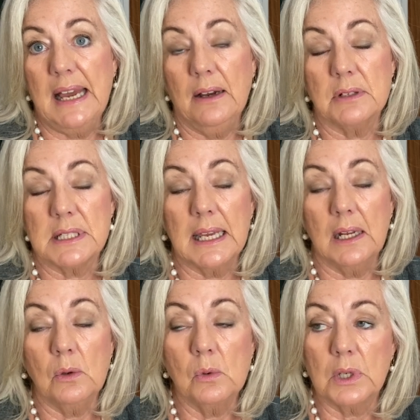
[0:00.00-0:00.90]
it out, to get
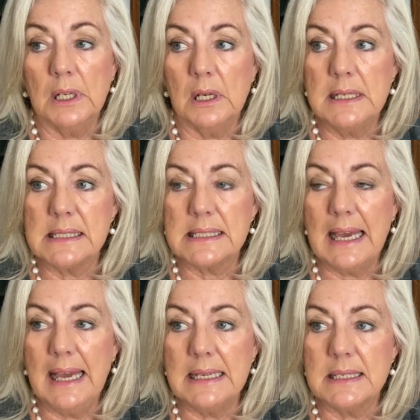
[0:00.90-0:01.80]
it organised.
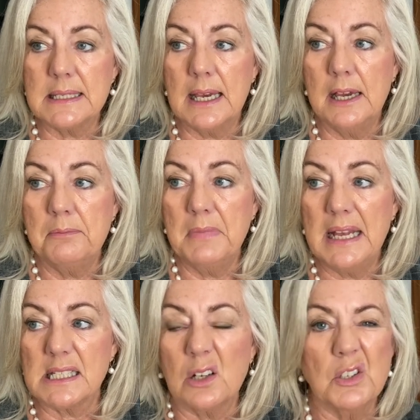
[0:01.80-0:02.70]
And
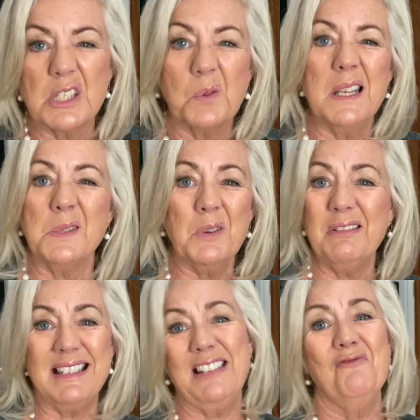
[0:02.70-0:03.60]
as a consequence,
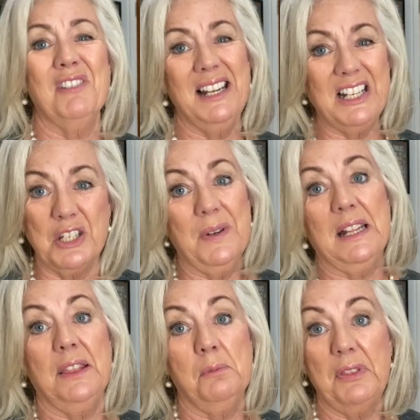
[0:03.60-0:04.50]
we didn't really do
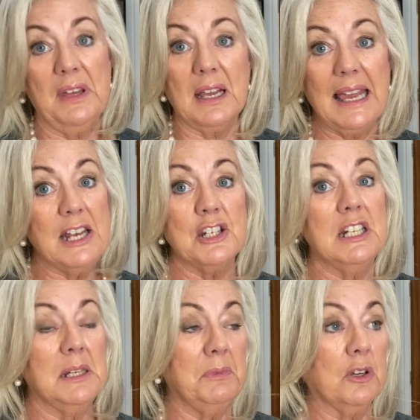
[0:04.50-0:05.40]
anything with it.
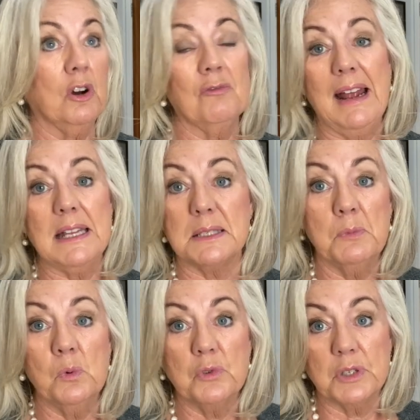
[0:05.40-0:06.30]
Occasionally, we got a
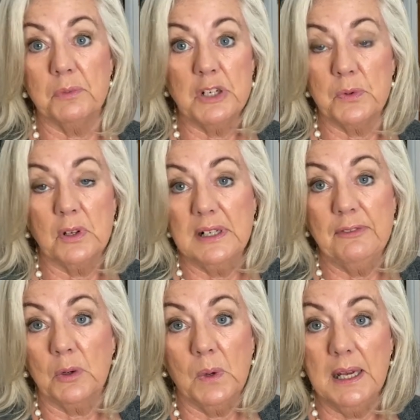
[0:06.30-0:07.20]
random order, which we could
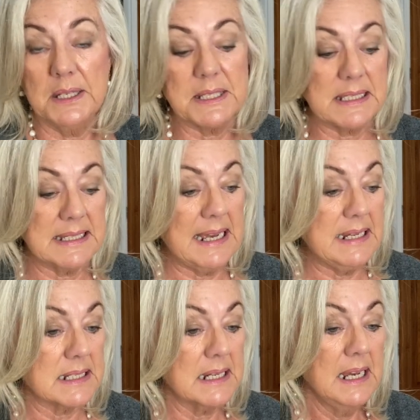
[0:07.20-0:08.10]
never quite
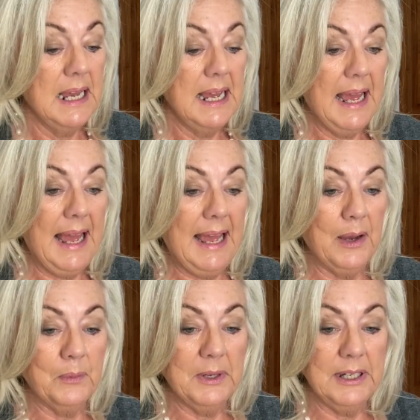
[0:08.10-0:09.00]
understand
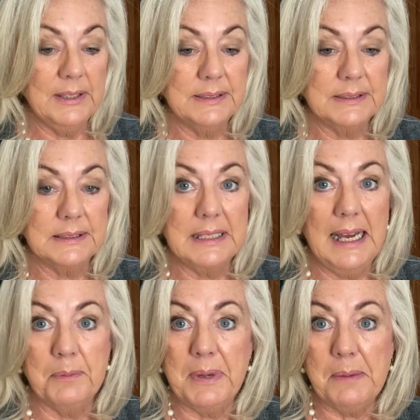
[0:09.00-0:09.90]
how
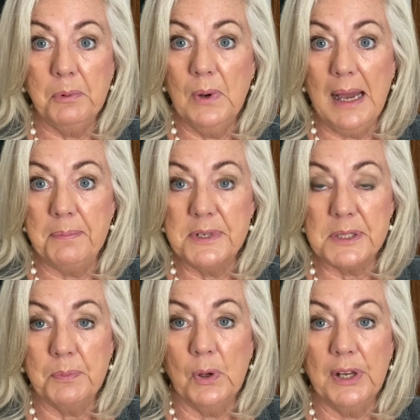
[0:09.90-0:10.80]
people happened
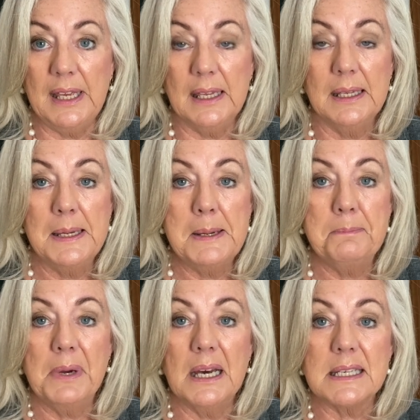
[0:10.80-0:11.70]
upon it.
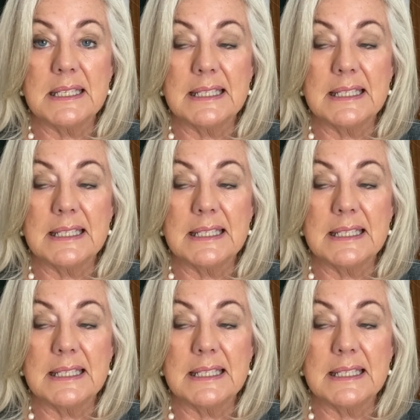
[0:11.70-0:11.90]
But